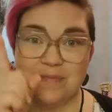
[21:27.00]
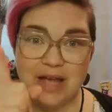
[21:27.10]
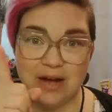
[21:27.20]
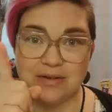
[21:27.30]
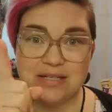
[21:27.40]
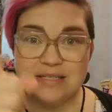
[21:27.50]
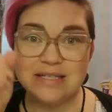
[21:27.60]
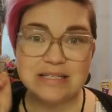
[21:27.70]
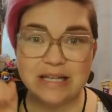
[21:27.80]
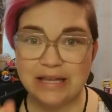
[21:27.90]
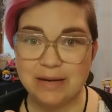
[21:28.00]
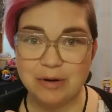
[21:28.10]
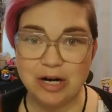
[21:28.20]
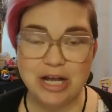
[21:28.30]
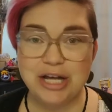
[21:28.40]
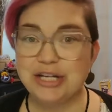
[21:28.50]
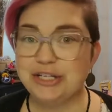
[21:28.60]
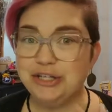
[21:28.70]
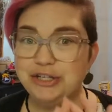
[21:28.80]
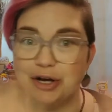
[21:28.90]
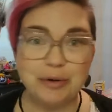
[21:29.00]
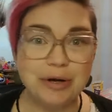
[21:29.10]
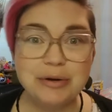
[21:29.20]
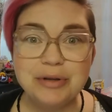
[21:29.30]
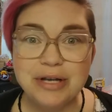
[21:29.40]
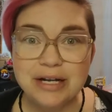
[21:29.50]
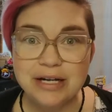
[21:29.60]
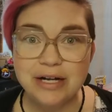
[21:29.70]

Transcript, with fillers: Now, disclaimer, don't go looking